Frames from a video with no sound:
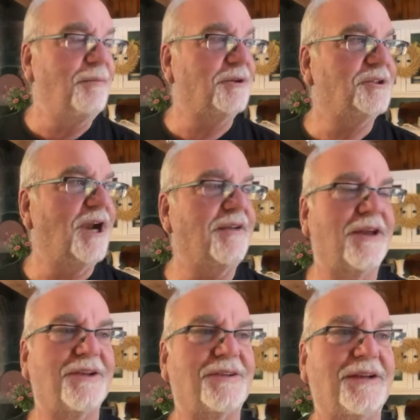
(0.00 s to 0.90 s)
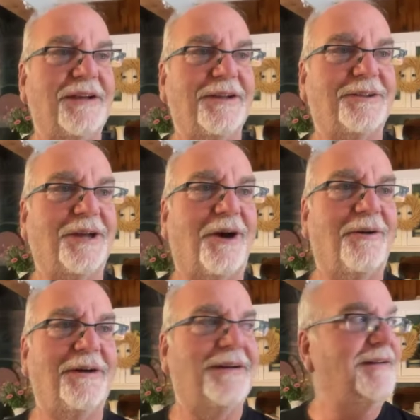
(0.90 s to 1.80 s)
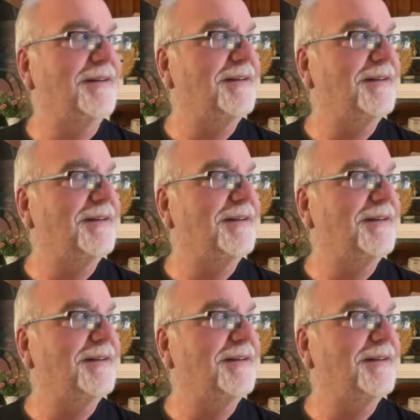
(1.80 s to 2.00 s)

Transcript: Hope you'll share this. So,